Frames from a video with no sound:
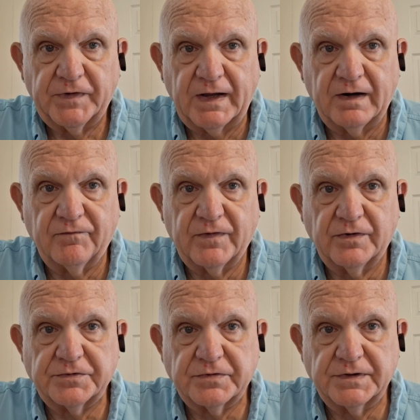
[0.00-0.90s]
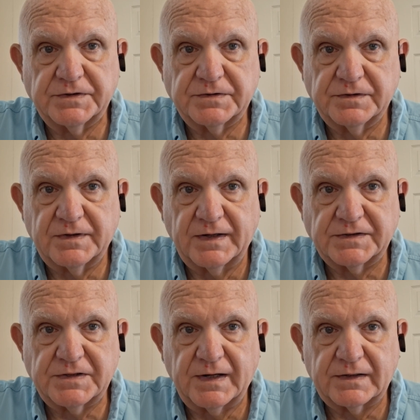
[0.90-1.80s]
anniversaries and
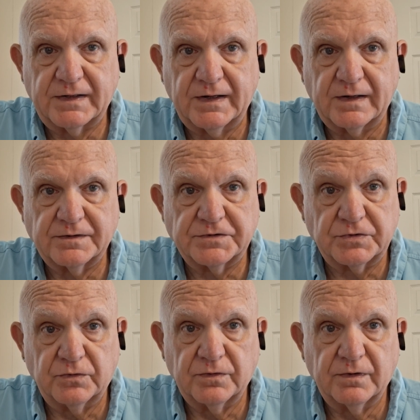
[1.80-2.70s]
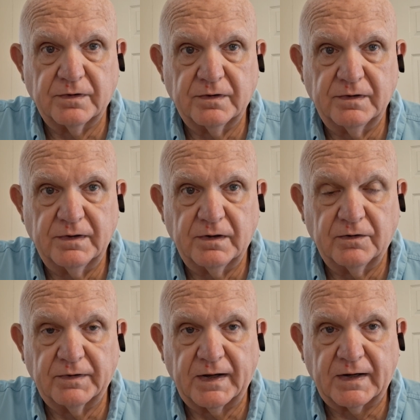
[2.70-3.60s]
things like that stored
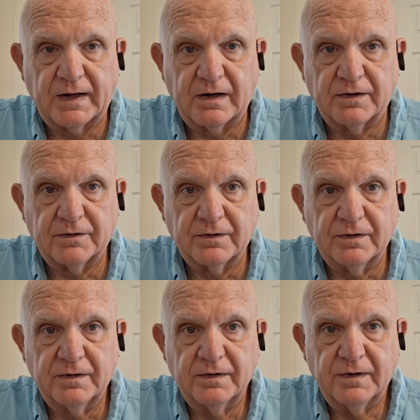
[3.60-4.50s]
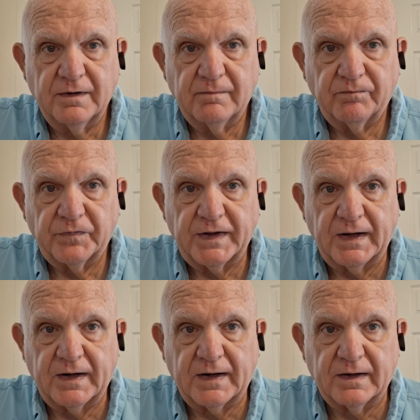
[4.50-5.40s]
on that calendar
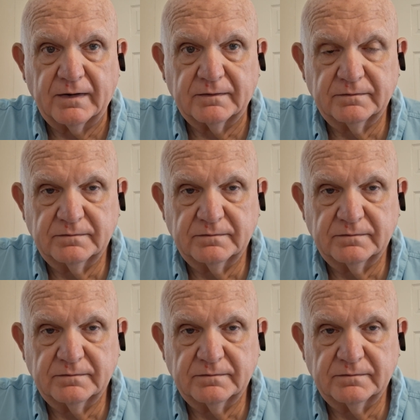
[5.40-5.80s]
and I